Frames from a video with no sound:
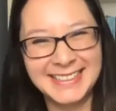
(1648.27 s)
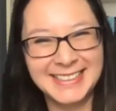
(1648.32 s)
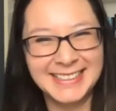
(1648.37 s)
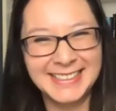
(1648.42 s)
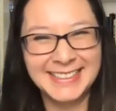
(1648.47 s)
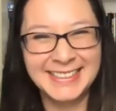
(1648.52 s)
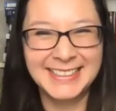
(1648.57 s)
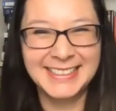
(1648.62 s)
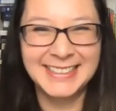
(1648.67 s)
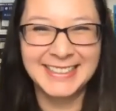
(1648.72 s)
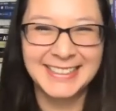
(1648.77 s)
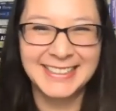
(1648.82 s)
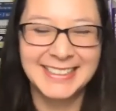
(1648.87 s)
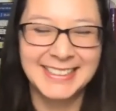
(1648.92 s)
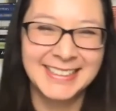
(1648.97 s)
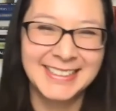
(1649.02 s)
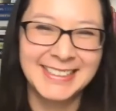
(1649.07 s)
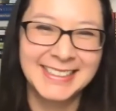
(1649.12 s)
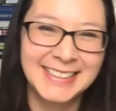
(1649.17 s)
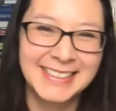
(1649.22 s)
so
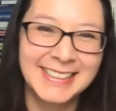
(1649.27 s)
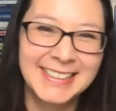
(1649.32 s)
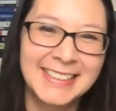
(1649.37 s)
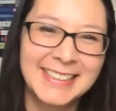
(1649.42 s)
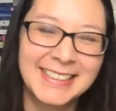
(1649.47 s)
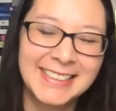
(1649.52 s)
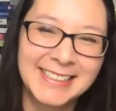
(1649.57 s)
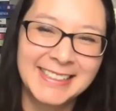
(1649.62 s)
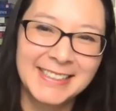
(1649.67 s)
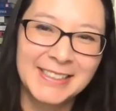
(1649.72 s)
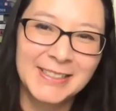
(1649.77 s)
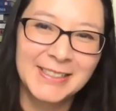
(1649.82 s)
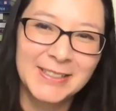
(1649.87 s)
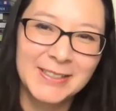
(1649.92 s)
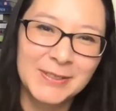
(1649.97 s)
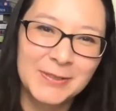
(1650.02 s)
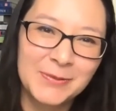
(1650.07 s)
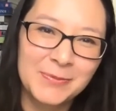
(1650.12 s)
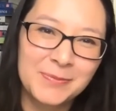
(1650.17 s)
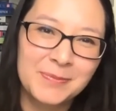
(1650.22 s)
for the most
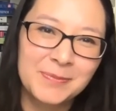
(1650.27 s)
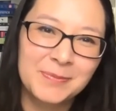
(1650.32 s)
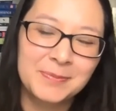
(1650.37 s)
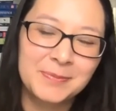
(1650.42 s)
part,